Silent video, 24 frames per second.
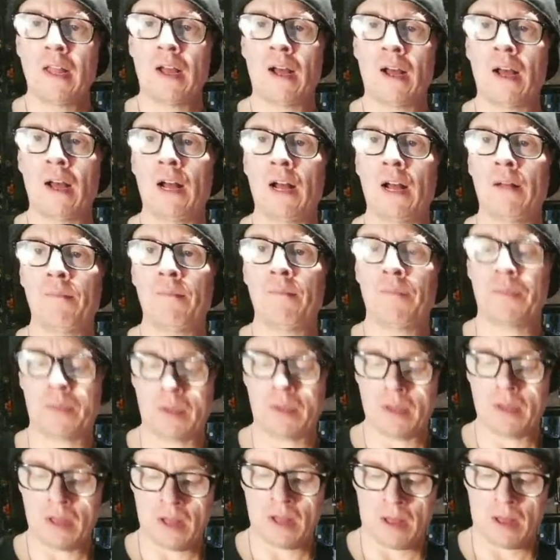
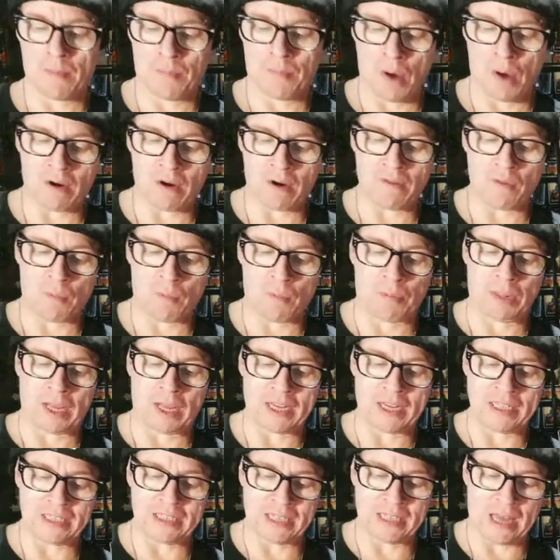part of a
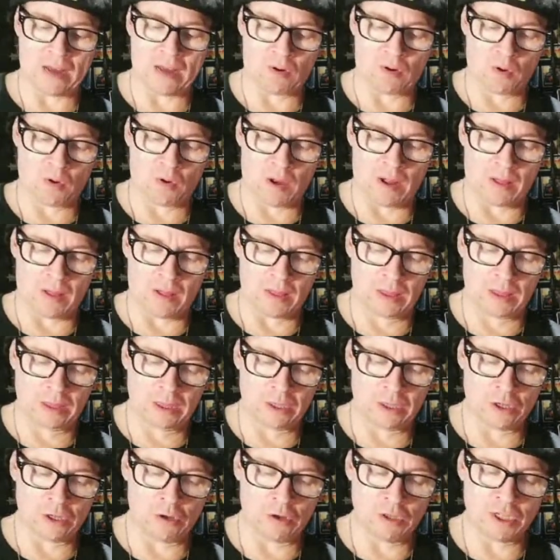play set, or
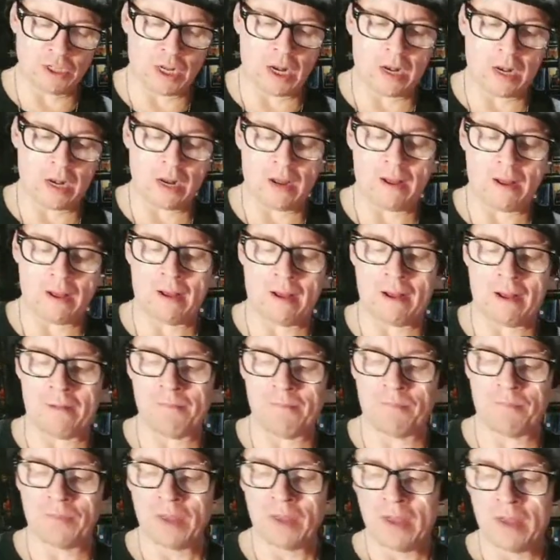use it in
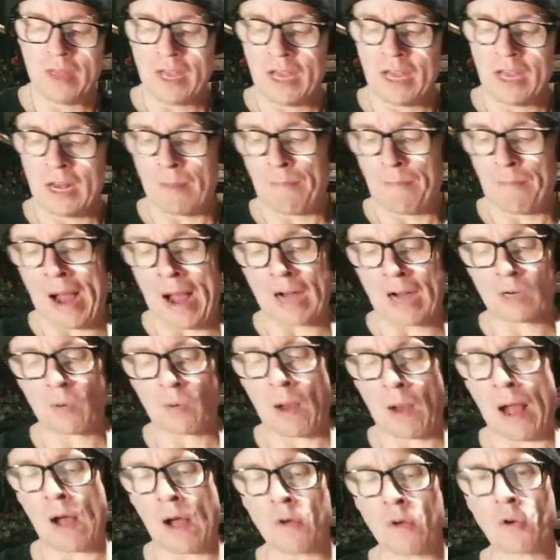a
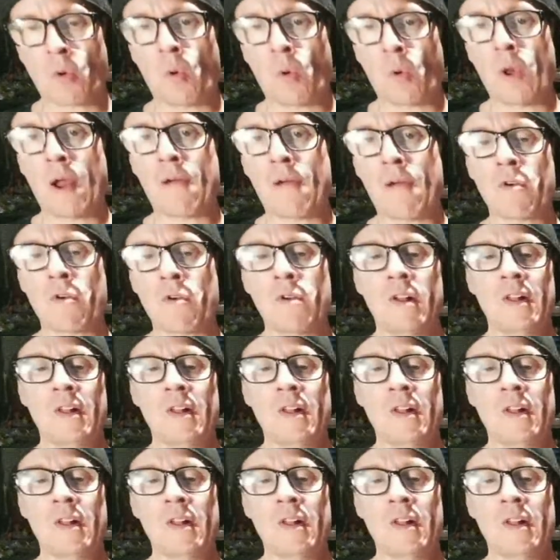background or whatever.